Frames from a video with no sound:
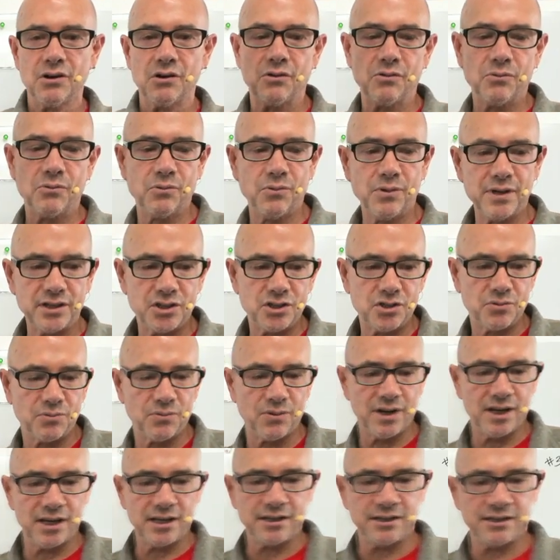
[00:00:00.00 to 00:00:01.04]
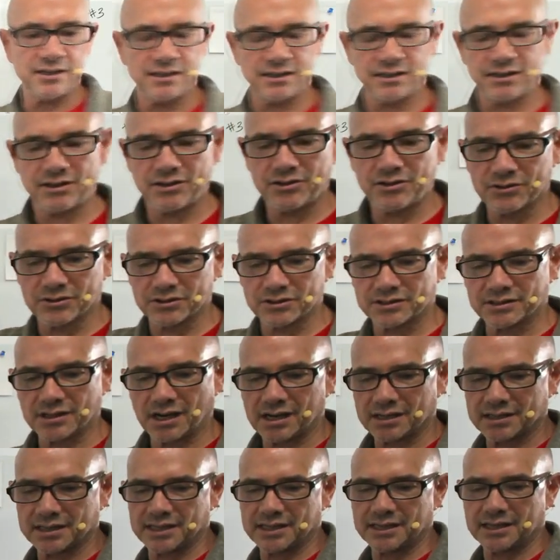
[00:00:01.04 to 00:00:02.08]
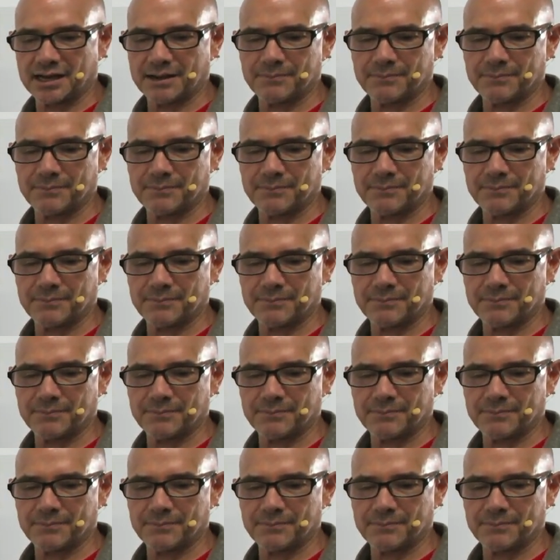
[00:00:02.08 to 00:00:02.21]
which one you're talking